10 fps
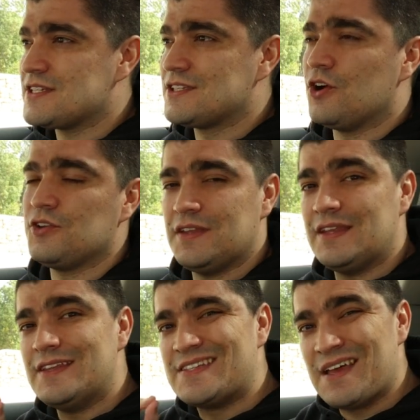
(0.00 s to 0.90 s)
started
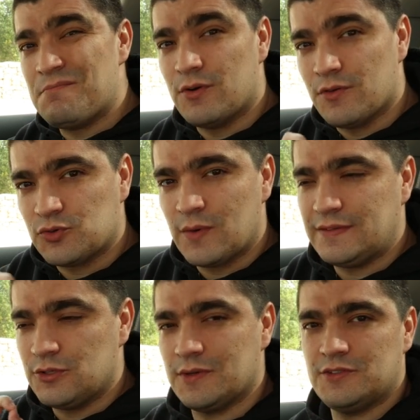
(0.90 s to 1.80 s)
in December of
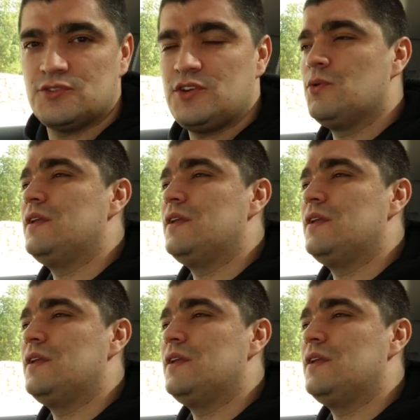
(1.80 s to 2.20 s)
2023,